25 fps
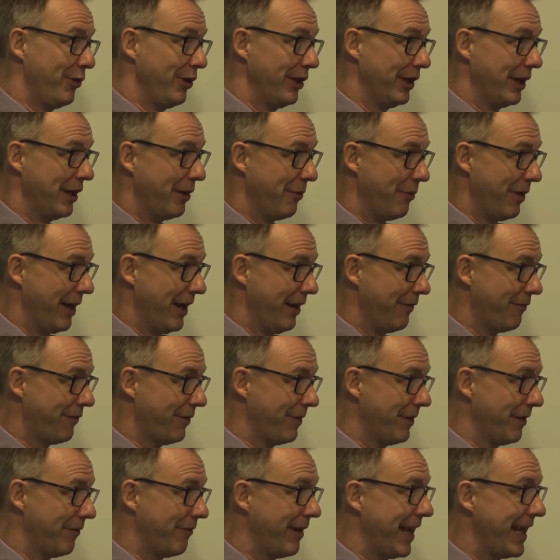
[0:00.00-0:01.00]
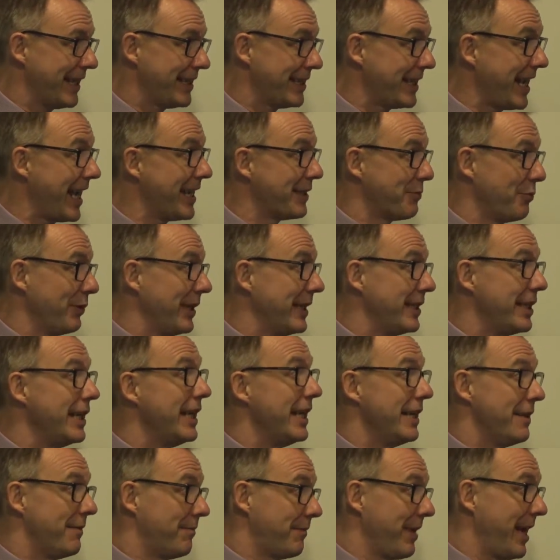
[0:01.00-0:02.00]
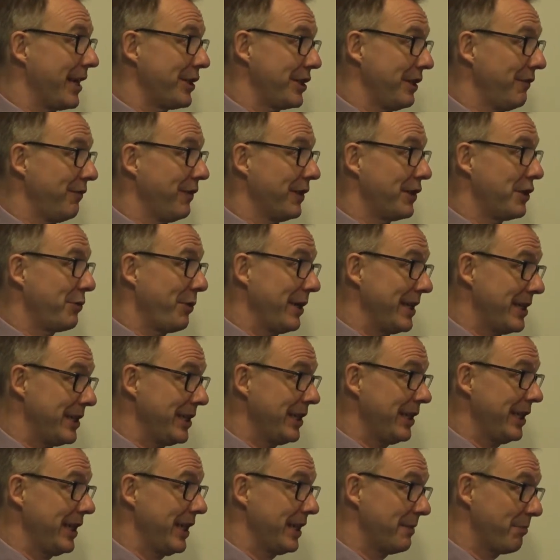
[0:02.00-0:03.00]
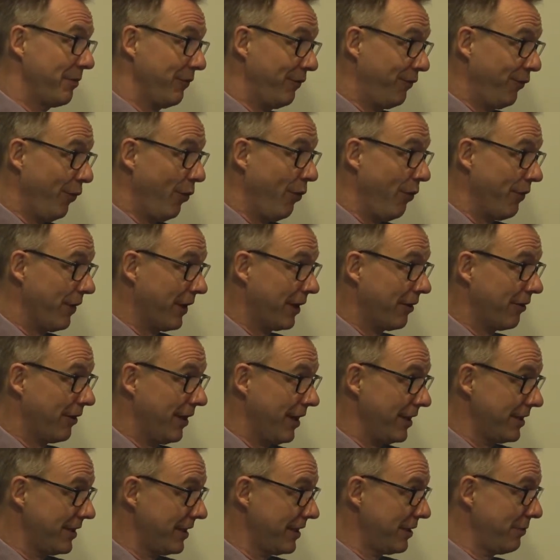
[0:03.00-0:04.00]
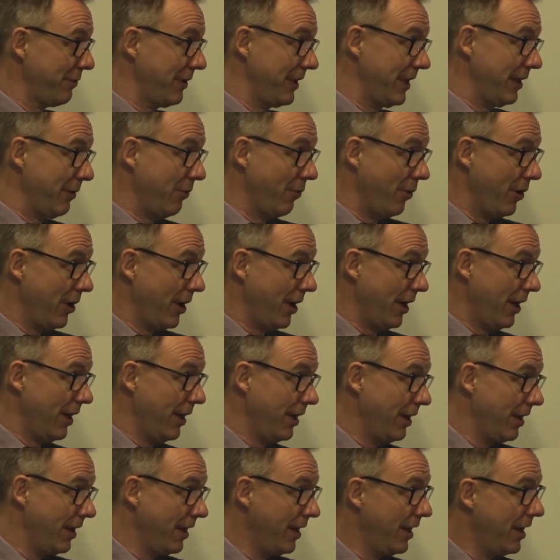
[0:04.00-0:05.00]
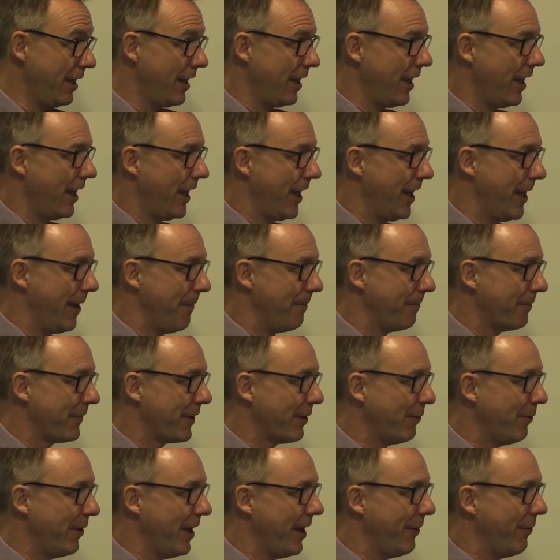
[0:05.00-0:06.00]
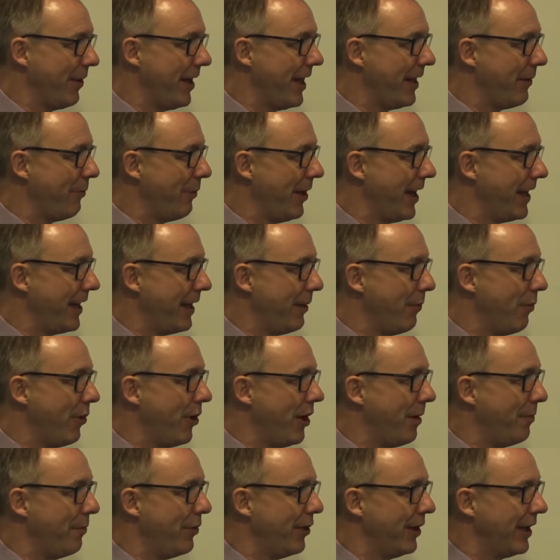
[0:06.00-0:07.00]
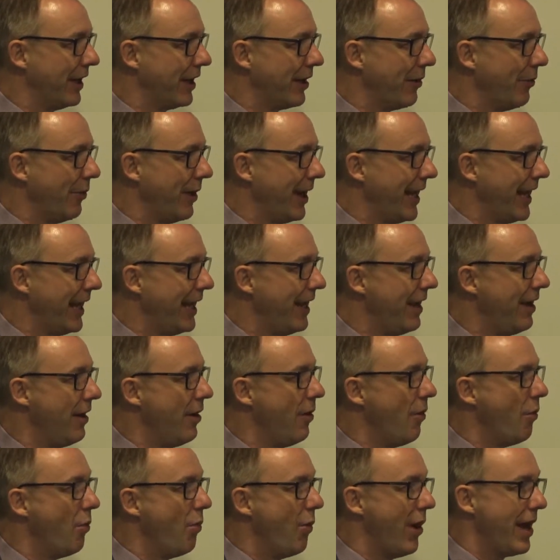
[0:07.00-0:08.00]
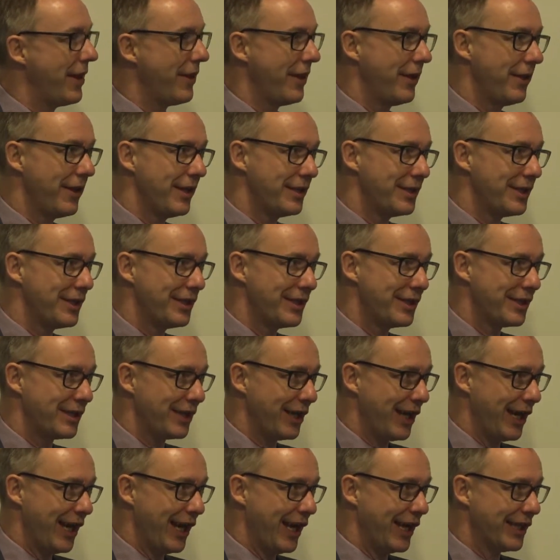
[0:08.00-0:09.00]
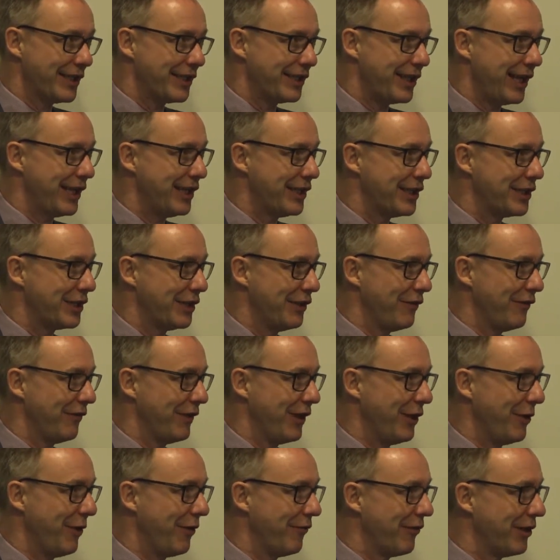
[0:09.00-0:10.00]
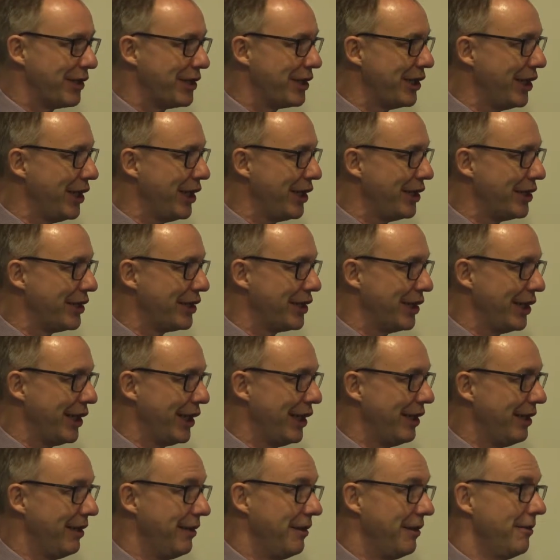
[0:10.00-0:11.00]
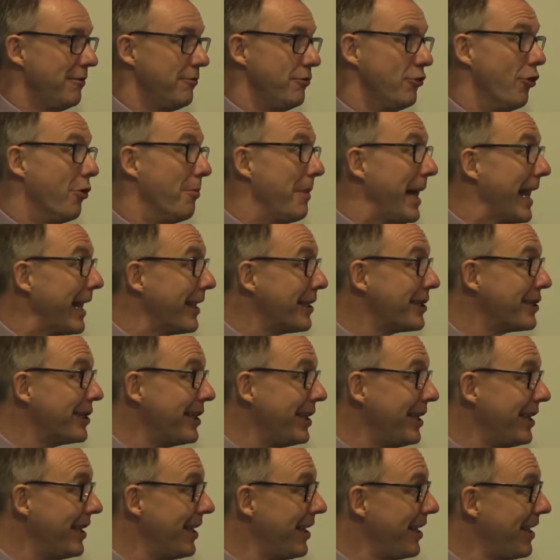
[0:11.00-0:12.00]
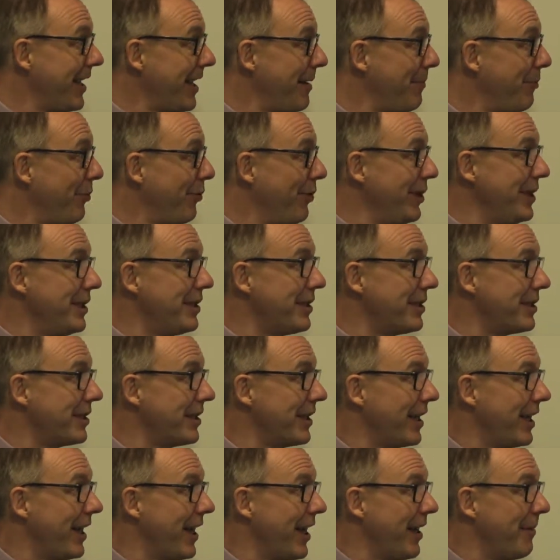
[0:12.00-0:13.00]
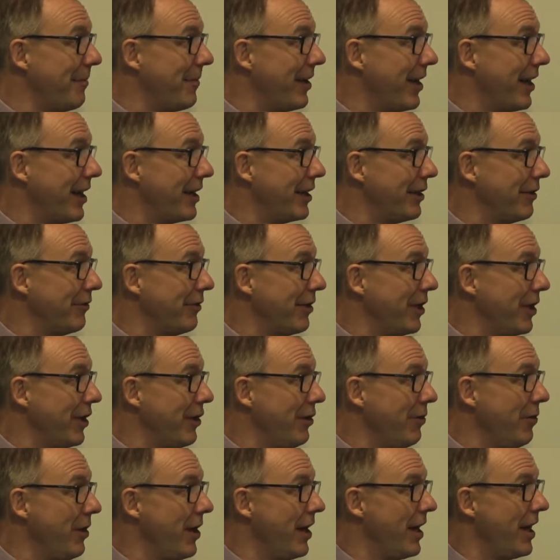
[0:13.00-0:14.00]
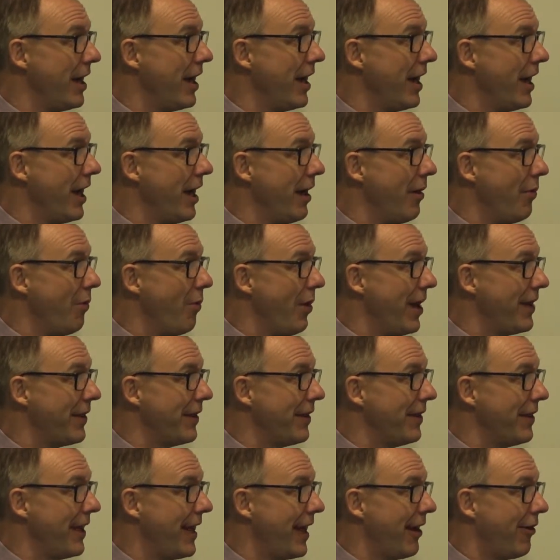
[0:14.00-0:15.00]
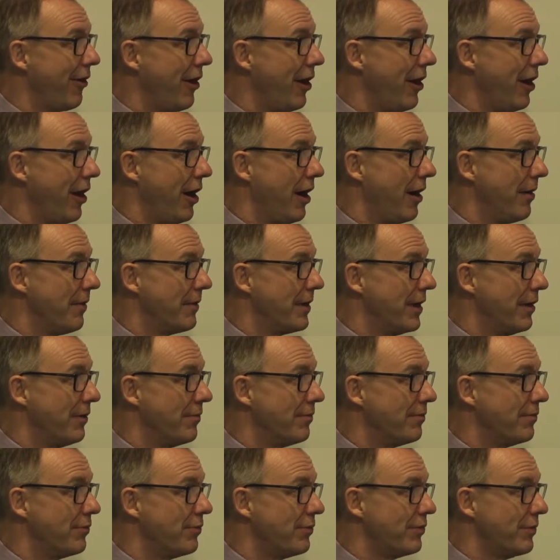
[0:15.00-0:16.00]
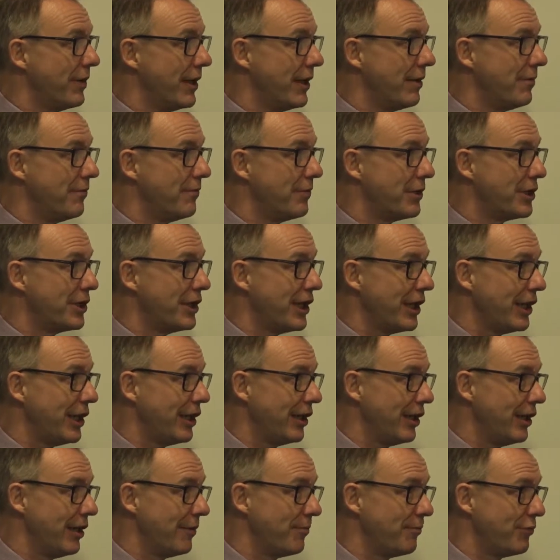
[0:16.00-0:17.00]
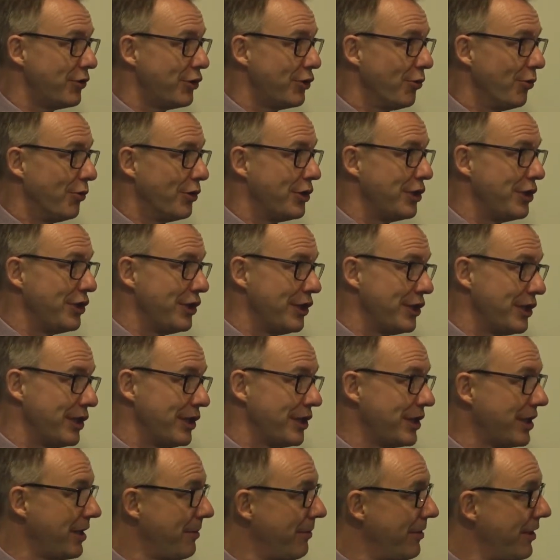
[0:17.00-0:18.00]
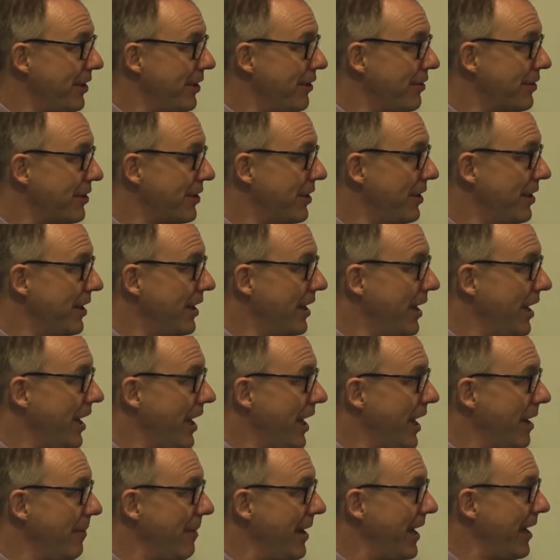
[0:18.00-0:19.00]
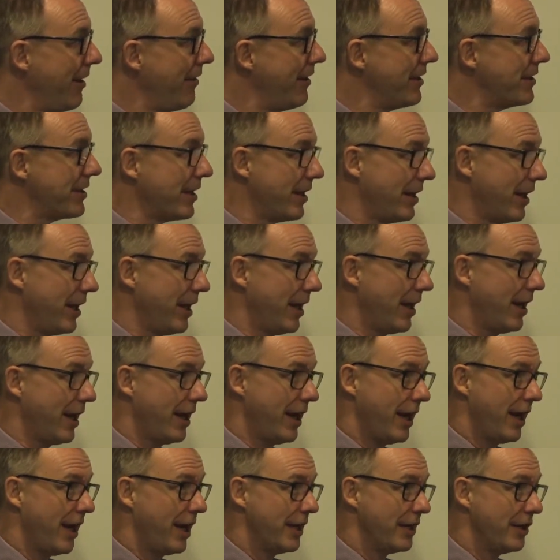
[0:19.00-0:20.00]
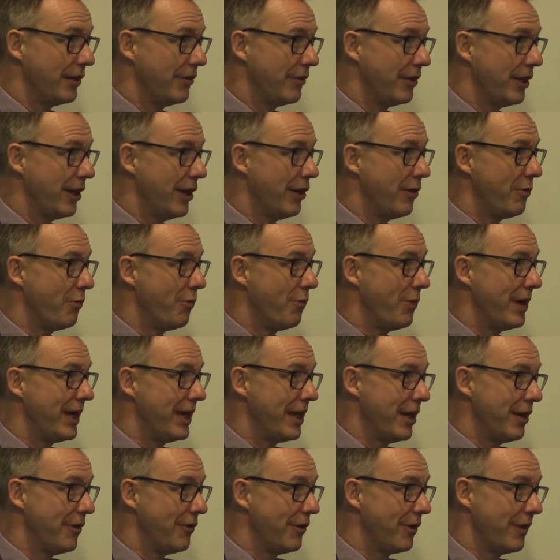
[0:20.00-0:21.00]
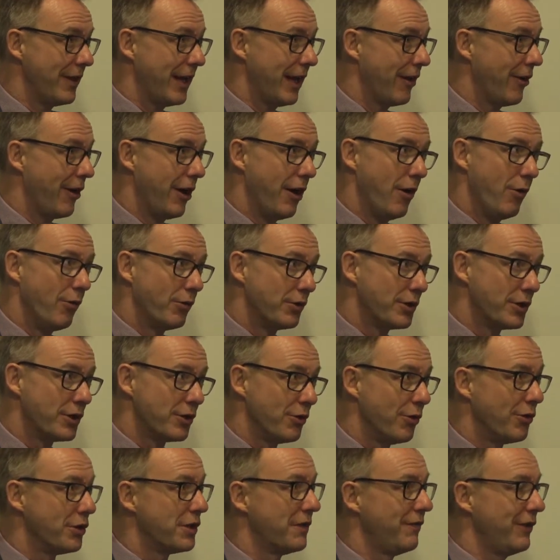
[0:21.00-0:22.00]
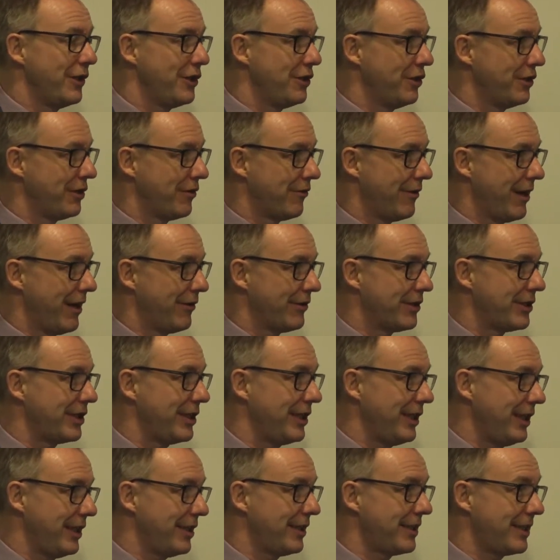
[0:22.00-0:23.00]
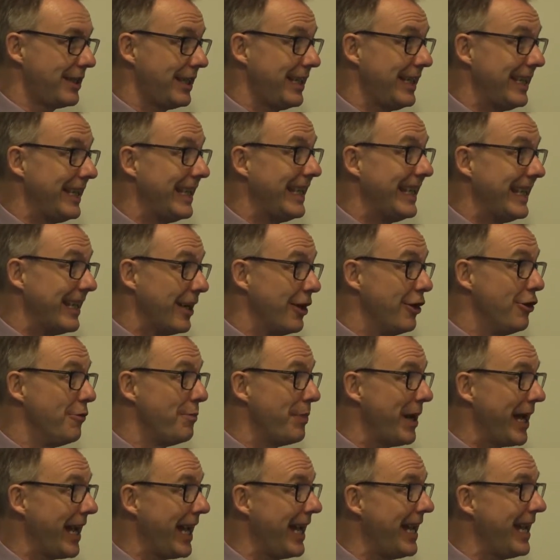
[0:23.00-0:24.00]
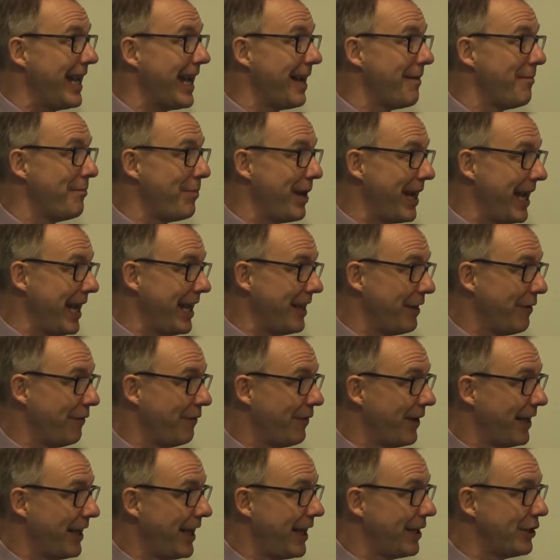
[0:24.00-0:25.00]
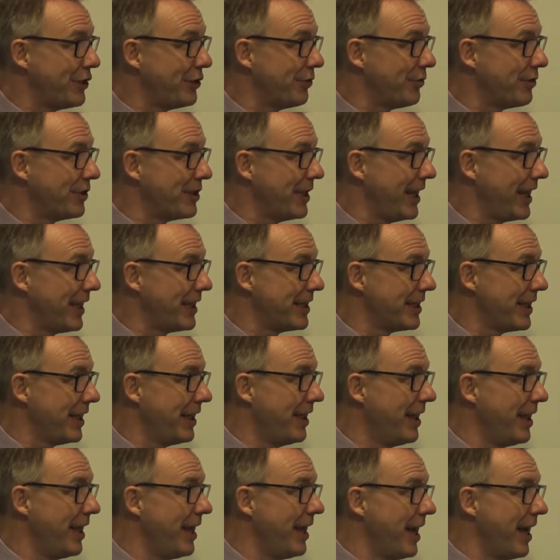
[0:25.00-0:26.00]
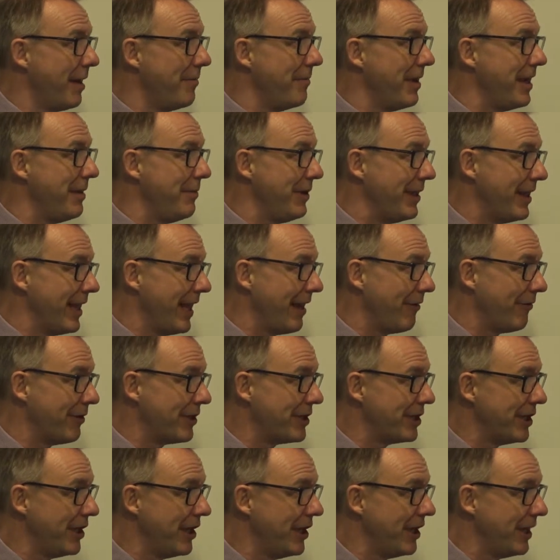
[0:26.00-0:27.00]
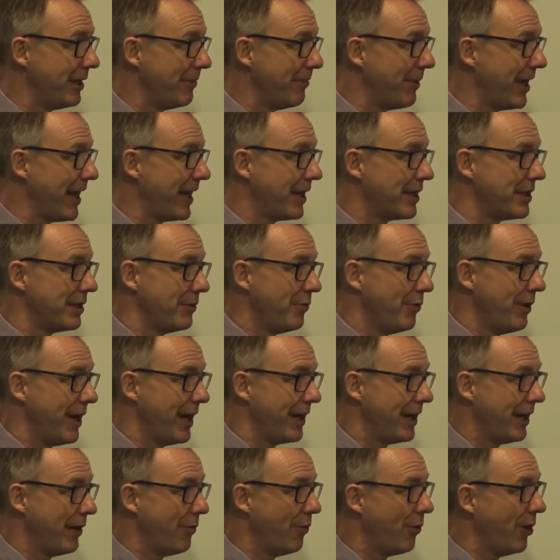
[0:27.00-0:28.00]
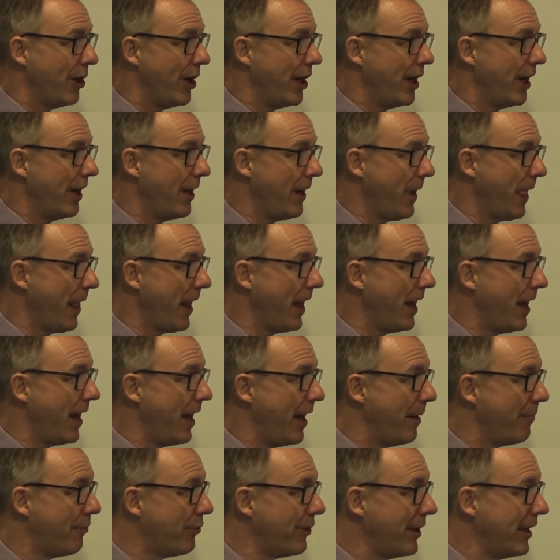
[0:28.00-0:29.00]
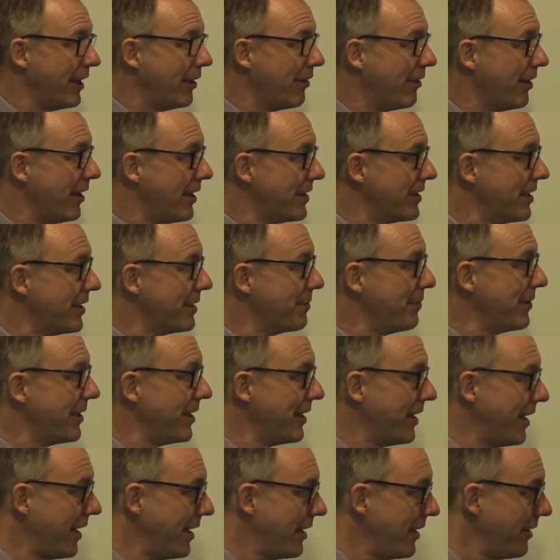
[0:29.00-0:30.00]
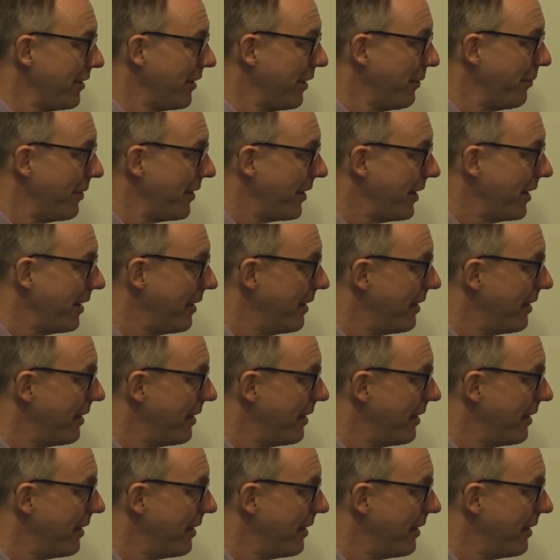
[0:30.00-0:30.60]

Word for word: pulling away from the rest, as we did actually for 20 years before the crisis when they were, um, where, where, where, they were pulling away. Whether this is uh, a sense of you know, a return to normality at that point, um, I don't know. Uh, whether there are you know, particular shortages in some of those um, areas, uh, I don't know. We know that there are all sorts of issues around C CEO pay and pay in the financial sector. Maybe they're returning back to where they were uh, pre crisis. But I, I, don't know whether